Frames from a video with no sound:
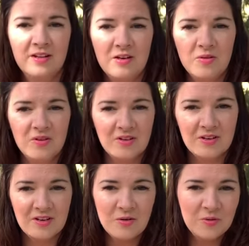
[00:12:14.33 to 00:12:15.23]
Luke
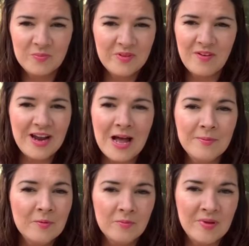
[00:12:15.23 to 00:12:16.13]
wouldn't be very
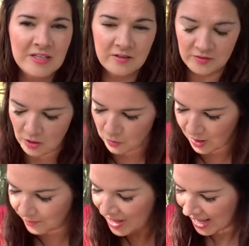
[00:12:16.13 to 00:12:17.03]
happy with me, so I've just got
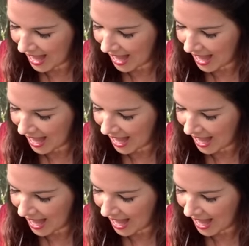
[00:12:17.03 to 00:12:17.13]
one.